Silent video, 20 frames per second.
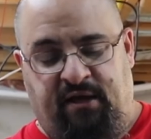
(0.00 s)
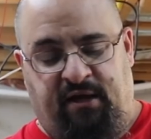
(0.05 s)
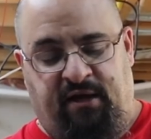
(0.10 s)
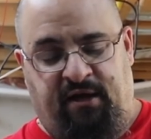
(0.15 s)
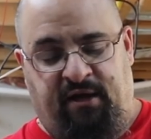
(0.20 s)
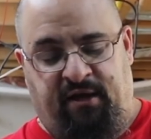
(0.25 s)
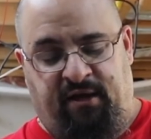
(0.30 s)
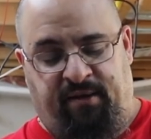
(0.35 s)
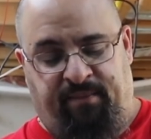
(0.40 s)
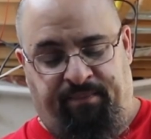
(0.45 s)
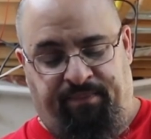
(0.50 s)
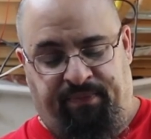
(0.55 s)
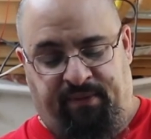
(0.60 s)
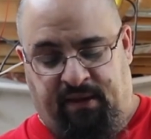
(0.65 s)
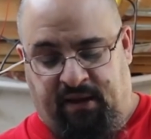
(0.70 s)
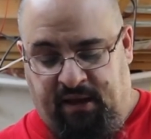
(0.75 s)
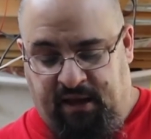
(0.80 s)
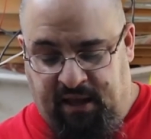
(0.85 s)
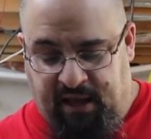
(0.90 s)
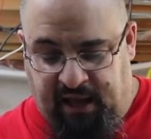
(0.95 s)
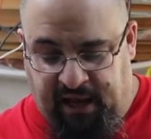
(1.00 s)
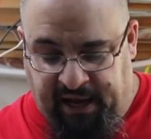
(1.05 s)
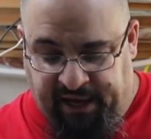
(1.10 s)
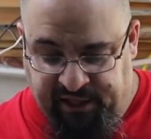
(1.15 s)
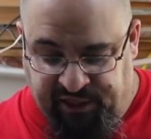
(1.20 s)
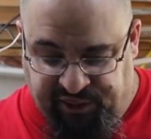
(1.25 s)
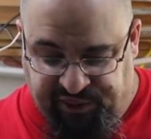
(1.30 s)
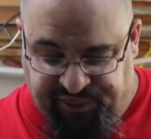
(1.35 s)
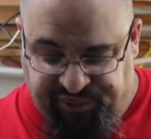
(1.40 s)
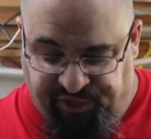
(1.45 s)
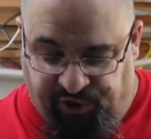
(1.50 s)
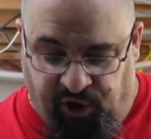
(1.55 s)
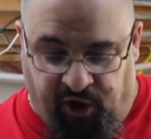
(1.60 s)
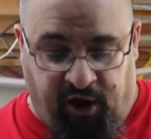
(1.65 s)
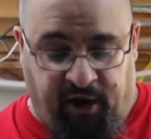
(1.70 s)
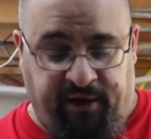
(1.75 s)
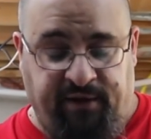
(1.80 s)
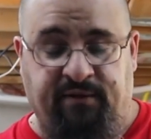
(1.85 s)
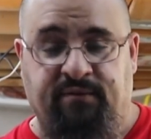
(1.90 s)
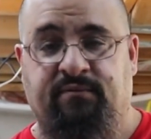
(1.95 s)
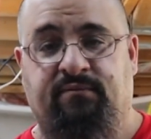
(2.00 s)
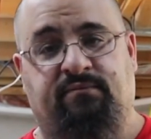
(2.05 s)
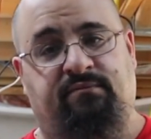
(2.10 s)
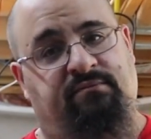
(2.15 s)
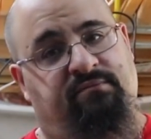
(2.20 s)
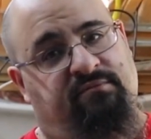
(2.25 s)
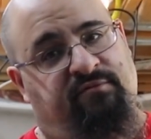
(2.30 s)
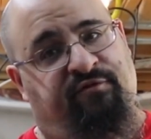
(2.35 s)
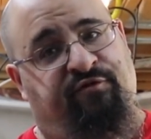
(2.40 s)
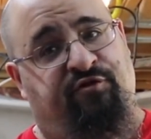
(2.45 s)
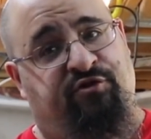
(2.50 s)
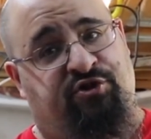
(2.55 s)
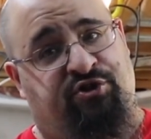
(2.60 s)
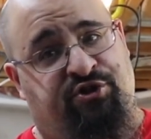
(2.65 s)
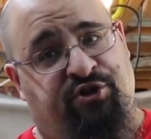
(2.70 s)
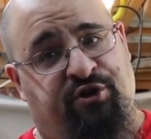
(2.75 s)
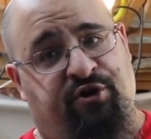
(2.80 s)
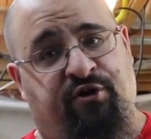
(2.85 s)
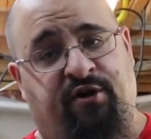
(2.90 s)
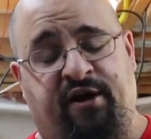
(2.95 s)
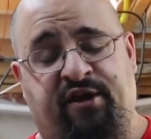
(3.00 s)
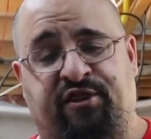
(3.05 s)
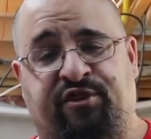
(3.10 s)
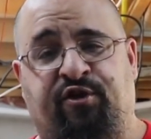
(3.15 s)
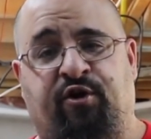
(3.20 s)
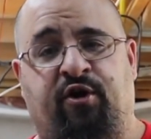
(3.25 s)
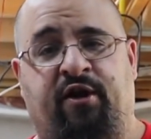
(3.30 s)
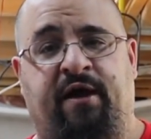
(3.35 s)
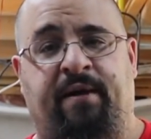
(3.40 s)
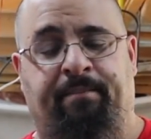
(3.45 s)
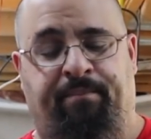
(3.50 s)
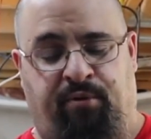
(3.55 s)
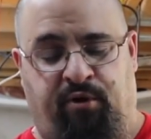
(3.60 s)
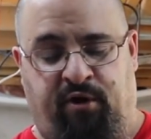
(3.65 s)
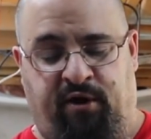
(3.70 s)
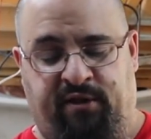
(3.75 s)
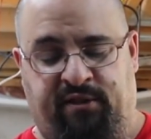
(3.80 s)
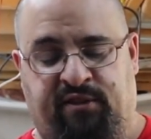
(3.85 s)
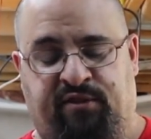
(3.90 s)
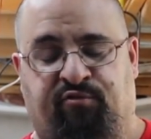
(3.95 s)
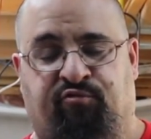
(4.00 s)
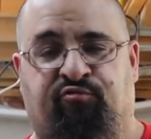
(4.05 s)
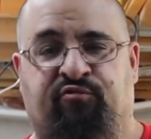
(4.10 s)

I thought I bought the